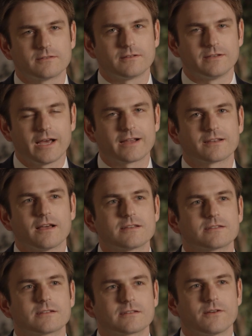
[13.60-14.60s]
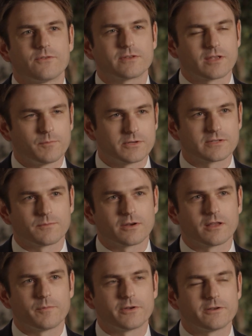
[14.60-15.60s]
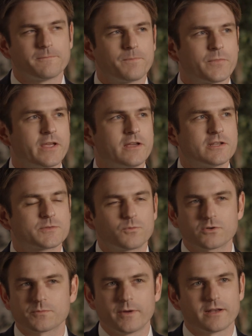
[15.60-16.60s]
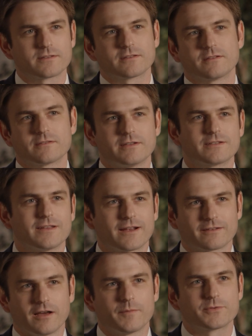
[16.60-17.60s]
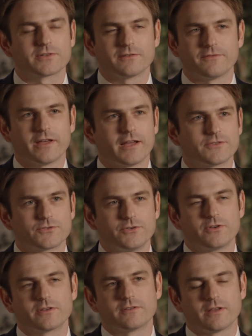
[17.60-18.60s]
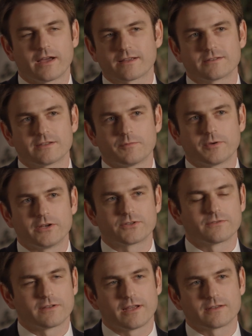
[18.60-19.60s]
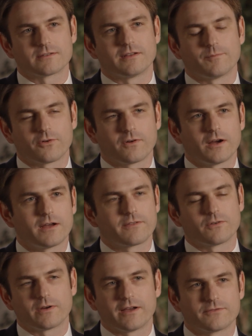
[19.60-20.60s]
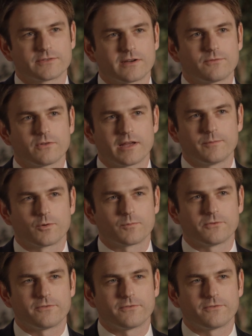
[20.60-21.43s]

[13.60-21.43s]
The diagnostics of it can be somewhat limited. Sports medicine is the exact opposite of that. So I can see a patient that has an MRI that'll have several abnormal